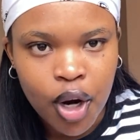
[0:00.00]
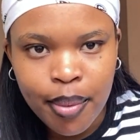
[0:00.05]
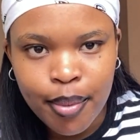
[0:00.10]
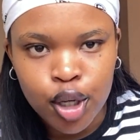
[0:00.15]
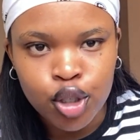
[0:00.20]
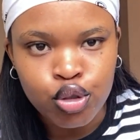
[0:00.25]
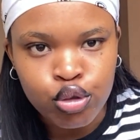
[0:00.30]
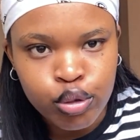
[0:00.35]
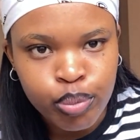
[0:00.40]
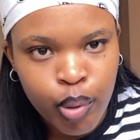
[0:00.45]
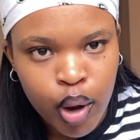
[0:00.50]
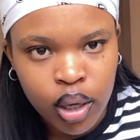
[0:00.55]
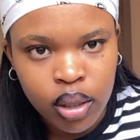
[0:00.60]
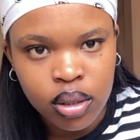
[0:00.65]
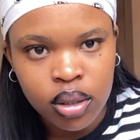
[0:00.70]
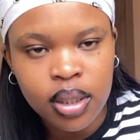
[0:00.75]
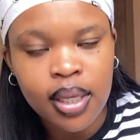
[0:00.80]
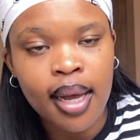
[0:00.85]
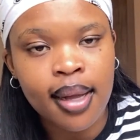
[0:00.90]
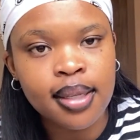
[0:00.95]
juice bottle
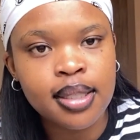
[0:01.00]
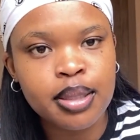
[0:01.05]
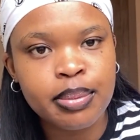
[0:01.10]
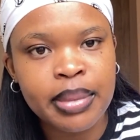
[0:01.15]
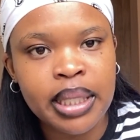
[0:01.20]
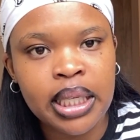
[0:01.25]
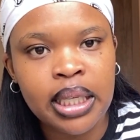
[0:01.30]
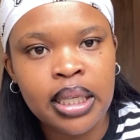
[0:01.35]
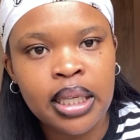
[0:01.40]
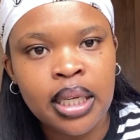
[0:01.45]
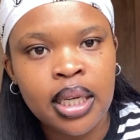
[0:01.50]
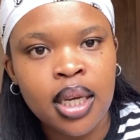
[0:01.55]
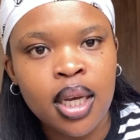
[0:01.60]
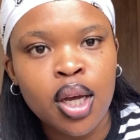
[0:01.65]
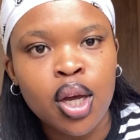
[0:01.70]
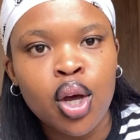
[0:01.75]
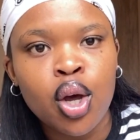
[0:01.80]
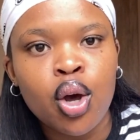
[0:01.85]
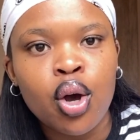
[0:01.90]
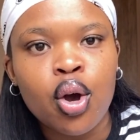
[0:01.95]
tells me,
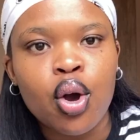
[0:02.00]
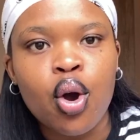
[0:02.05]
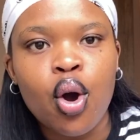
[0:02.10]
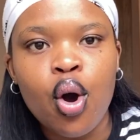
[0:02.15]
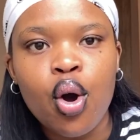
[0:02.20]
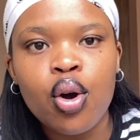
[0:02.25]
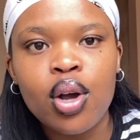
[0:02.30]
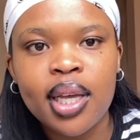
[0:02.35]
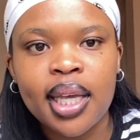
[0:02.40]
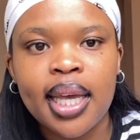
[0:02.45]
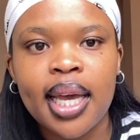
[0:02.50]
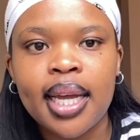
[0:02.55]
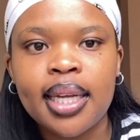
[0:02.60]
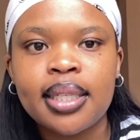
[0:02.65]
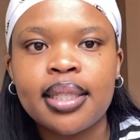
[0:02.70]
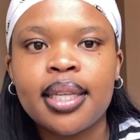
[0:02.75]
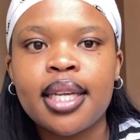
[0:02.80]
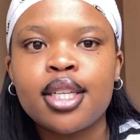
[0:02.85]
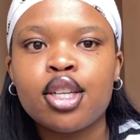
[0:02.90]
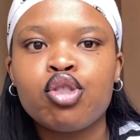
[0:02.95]
go get,
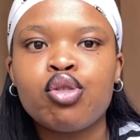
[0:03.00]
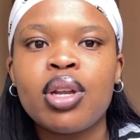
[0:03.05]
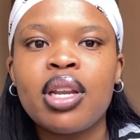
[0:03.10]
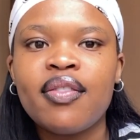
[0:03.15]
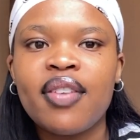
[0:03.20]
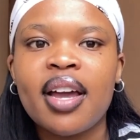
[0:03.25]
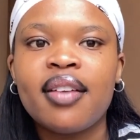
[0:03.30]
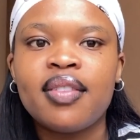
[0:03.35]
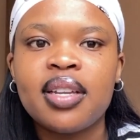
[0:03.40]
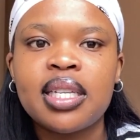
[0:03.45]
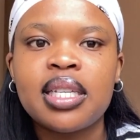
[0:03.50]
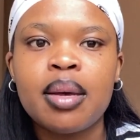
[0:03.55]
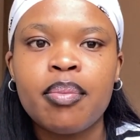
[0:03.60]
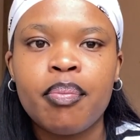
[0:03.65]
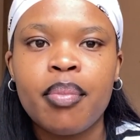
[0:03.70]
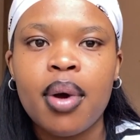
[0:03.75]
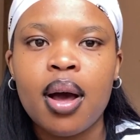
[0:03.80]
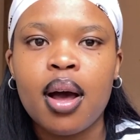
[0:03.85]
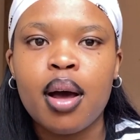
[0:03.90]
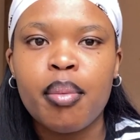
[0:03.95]
there's a 25-liter
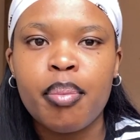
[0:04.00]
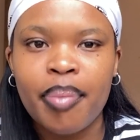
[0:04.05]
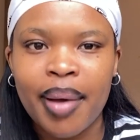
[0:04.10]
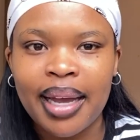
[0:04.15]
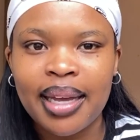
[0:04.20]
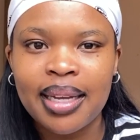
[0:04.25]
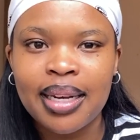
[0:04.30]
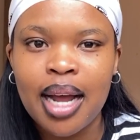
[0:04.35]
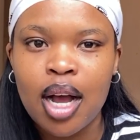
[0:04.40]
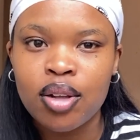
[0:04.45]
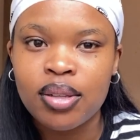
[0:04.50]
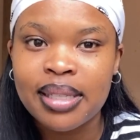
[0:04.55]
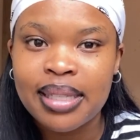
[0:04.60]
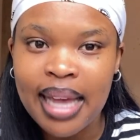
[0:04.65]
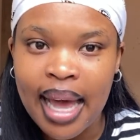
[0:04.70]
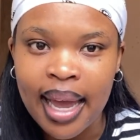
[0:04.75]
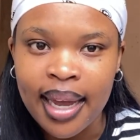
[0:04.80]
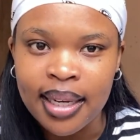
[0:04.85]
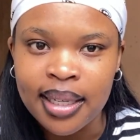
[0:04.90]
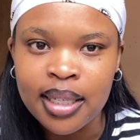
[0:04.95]
bucket
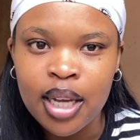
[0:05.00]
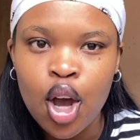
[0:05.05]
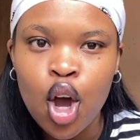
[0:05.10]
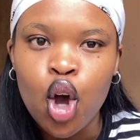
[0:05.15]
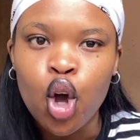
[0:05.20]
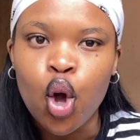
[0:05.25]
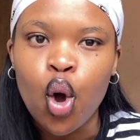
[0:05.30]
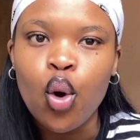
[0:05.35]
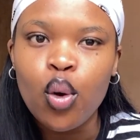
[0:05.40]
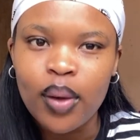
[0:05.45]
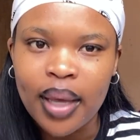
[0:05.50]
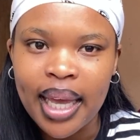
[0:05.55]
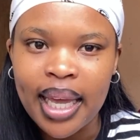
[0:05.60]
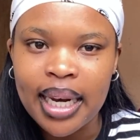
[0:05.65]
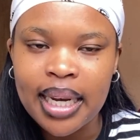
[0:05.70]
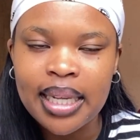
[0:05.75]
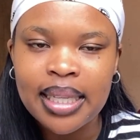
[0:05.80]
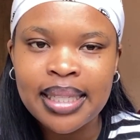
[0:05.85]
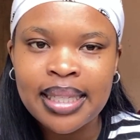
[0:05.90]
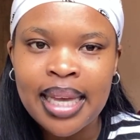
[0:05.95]
outside. Go get
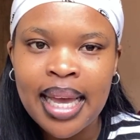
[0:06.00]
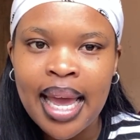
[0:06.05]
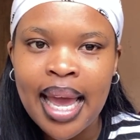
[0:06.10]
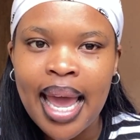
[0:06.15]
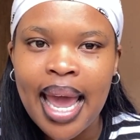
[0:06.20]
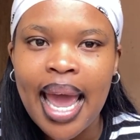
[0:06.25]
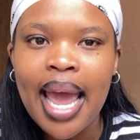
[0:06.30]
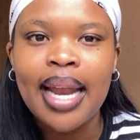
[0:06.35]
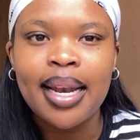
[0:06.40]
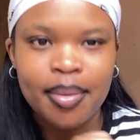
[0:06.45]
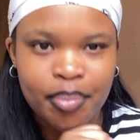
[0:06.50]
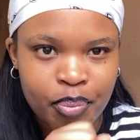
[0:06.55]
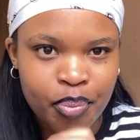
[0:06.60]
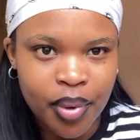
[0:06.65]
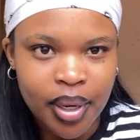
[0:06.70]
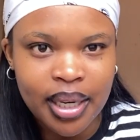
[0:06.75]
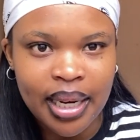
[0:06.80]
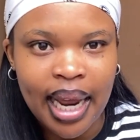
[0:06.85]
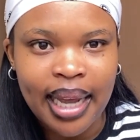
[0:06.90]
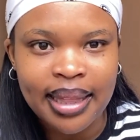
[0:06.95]
it. And
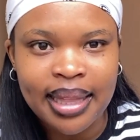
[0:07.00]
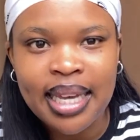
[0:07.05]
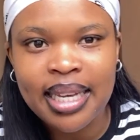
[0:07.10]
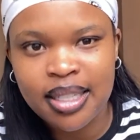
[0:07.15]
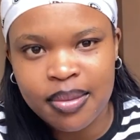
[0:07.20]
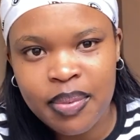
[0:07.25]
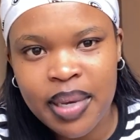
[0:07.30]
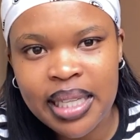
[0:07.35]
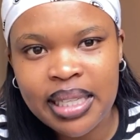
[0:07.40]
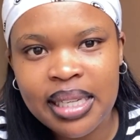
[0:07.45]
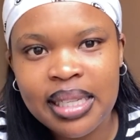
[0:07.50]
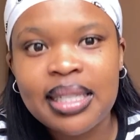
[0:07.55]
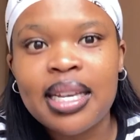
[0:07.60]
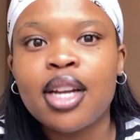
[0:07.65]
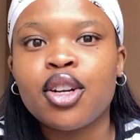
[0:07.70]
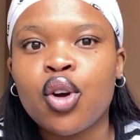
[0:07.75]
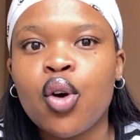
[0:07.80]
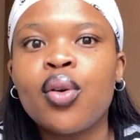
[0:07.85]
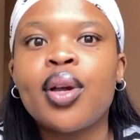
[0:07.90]
like, there's meat inside, go